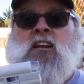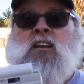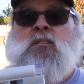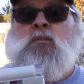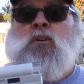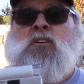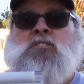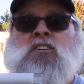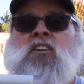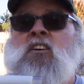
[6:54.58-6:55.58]
name or
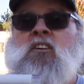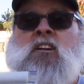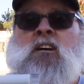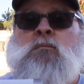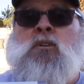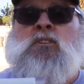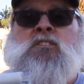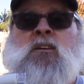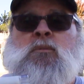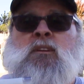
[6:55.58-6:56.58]
a serial number or
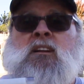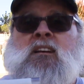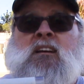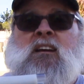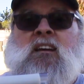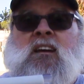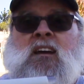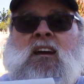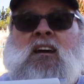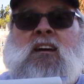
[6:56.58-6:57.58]
something,
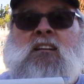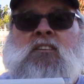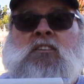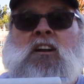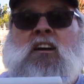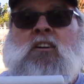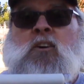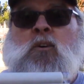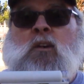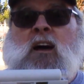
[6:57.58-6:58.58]
and your
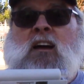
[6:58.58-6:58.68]
tired old